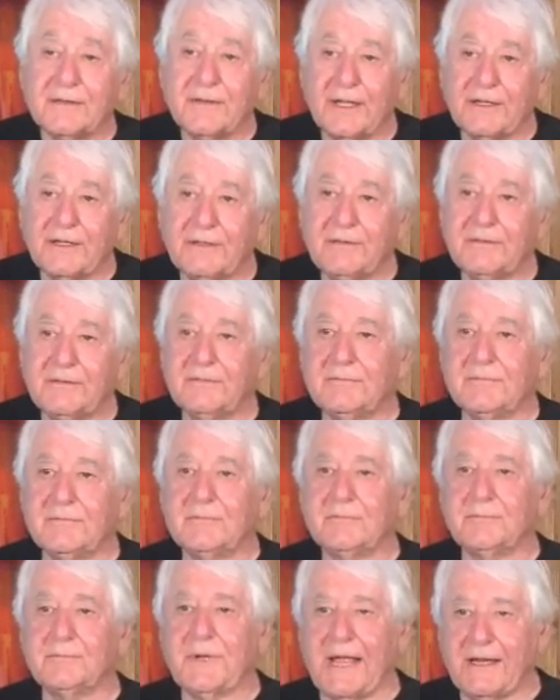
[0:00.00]
then
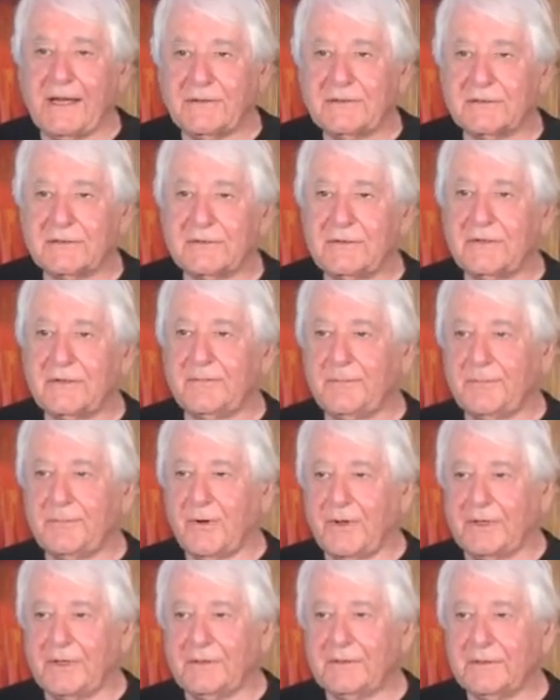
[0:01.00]
back to the
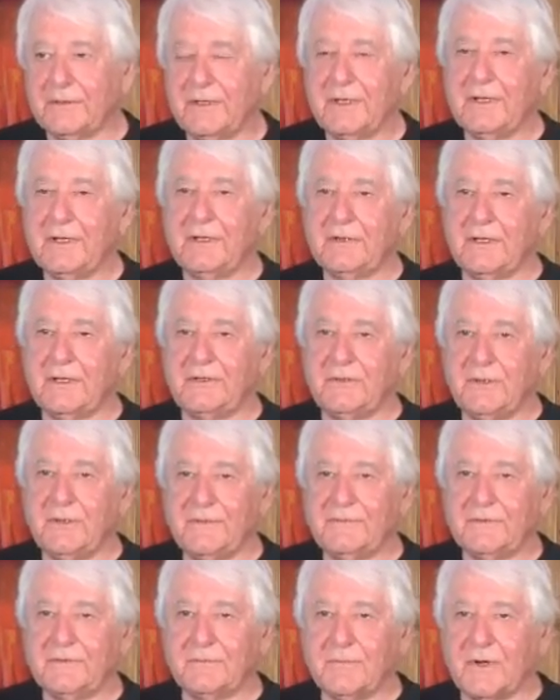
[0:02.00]
point that you
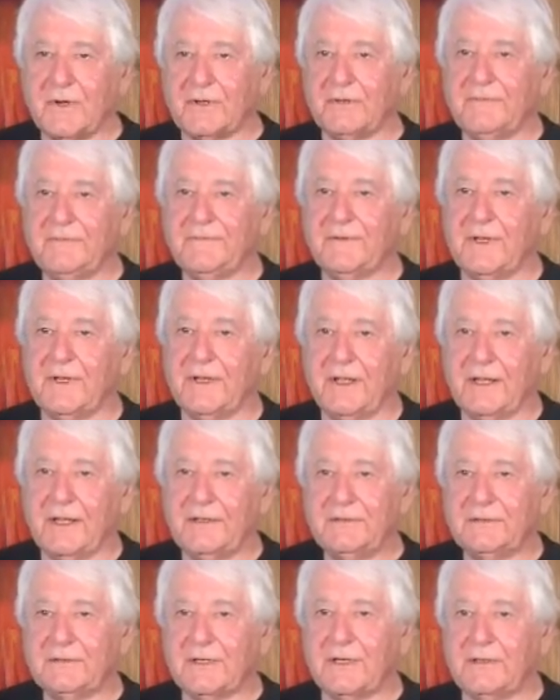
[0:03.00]
have to modify
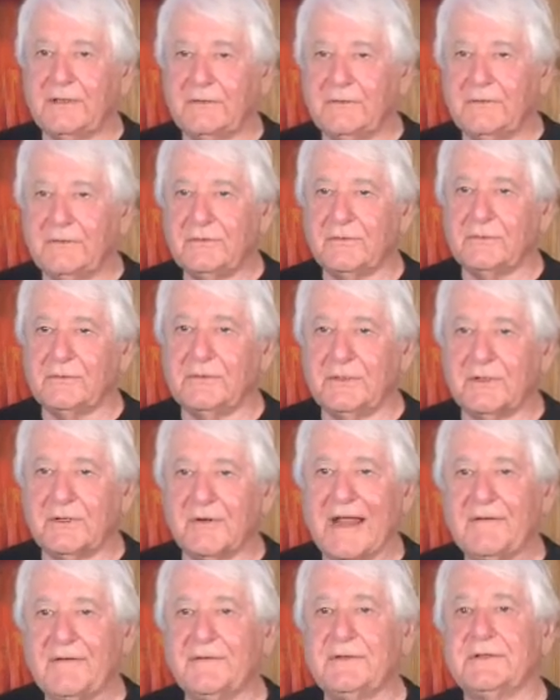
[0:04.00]
Einstein-Newtonian
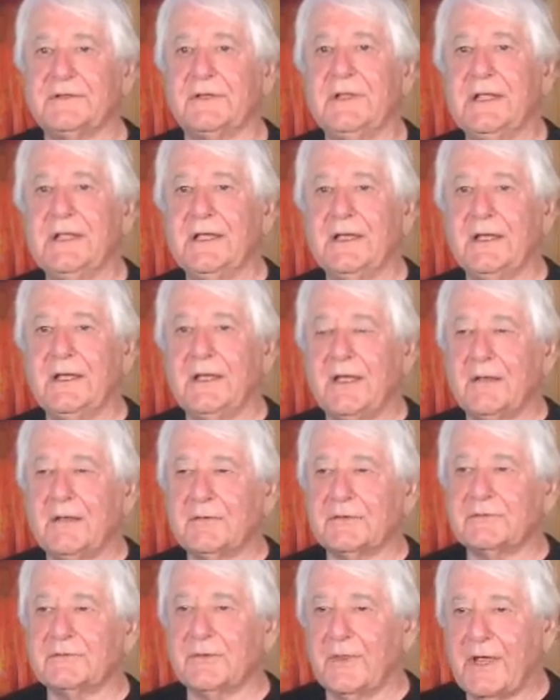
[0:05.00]
gravity.
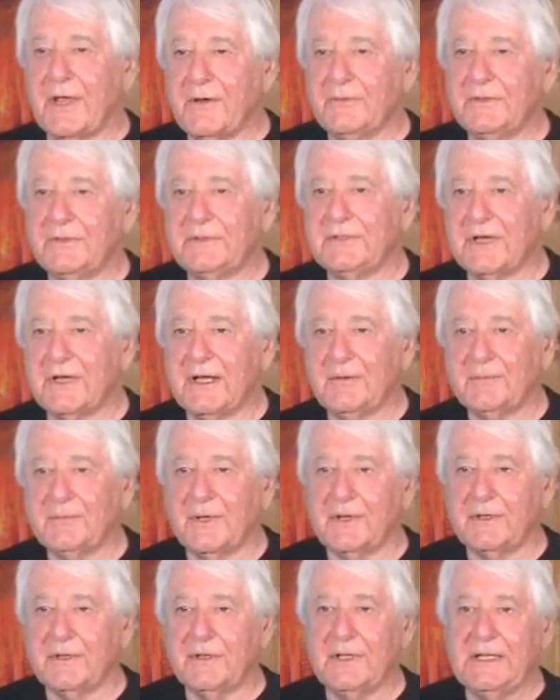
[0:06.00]
Because without the dark
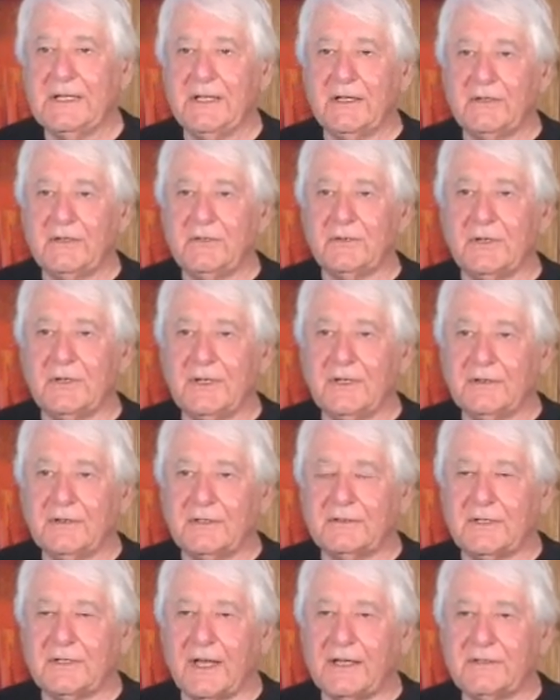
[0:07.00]
matter, you,
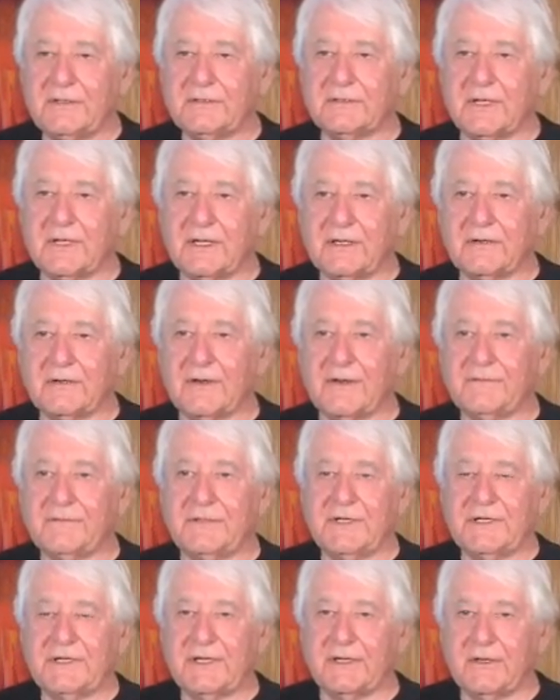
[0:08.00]
that Einstein
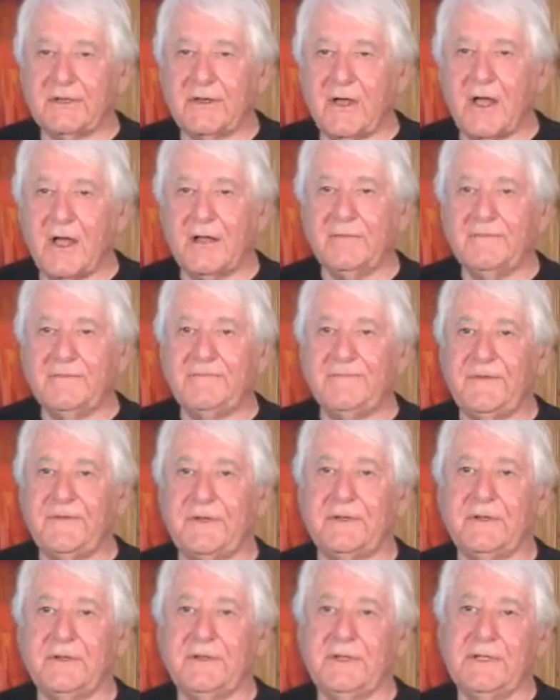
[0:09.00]
gravity cannot
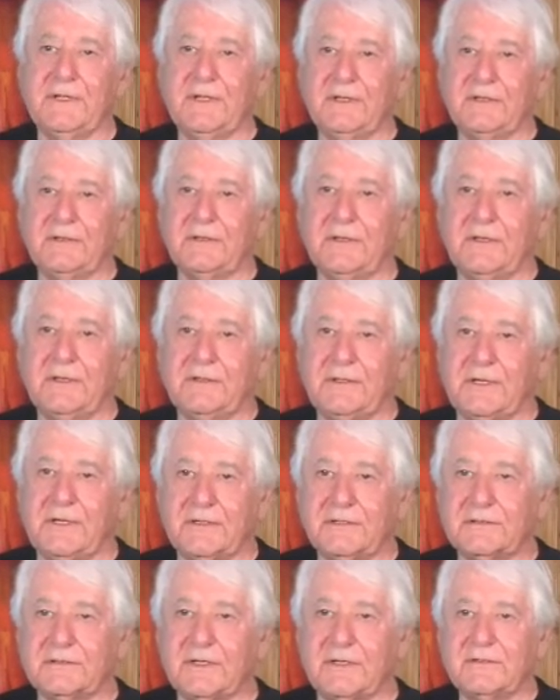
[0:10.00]
fit the
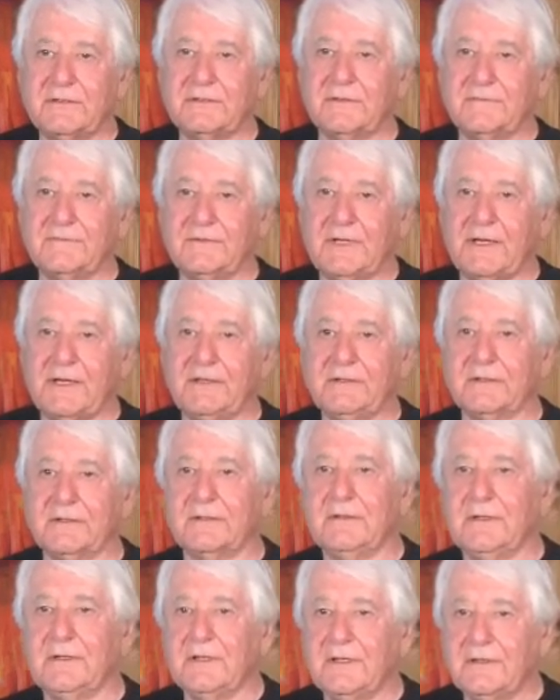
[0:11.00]
extensive
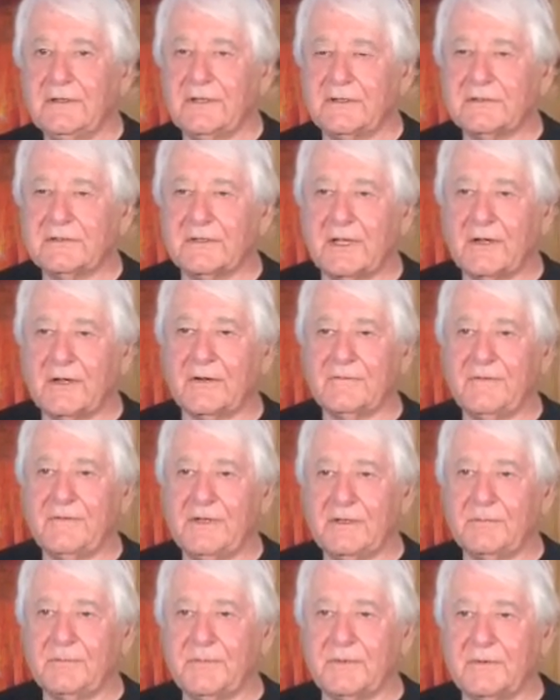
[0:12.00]
data that's now
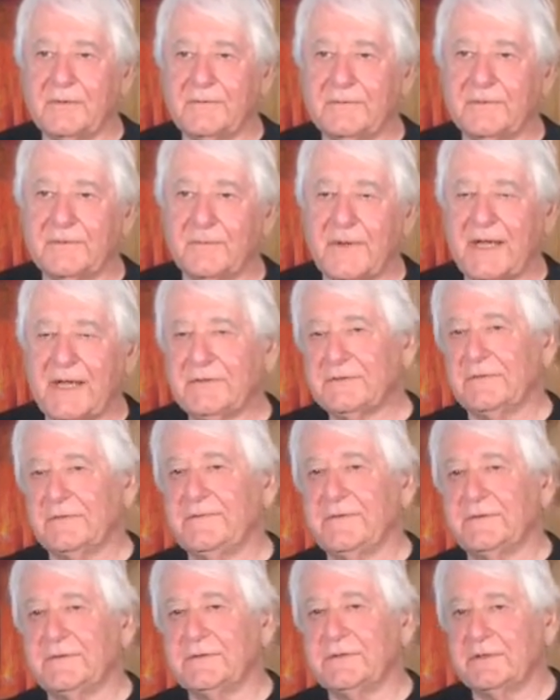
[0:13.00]
available from
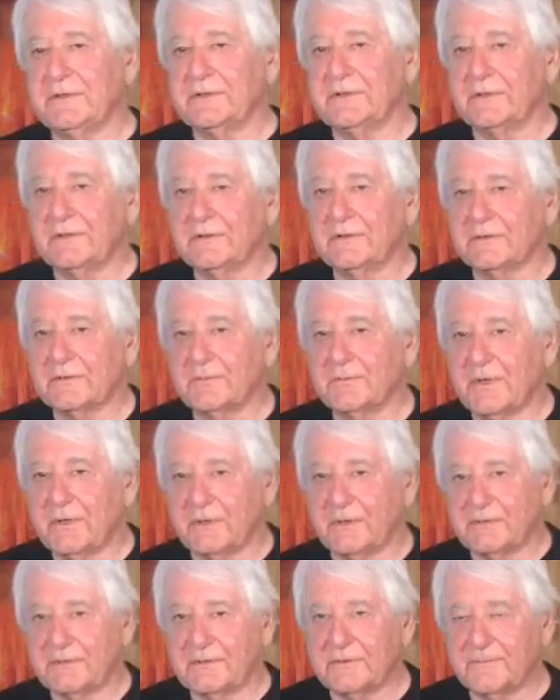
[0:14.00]
astrophysics and
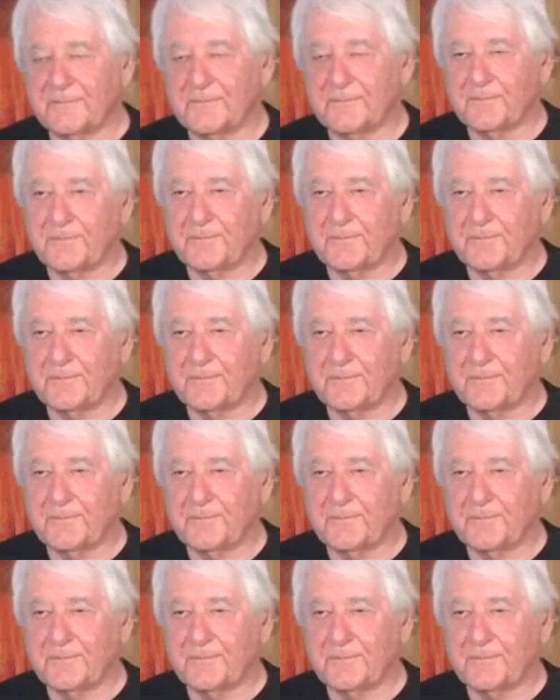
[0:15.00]
cosmology.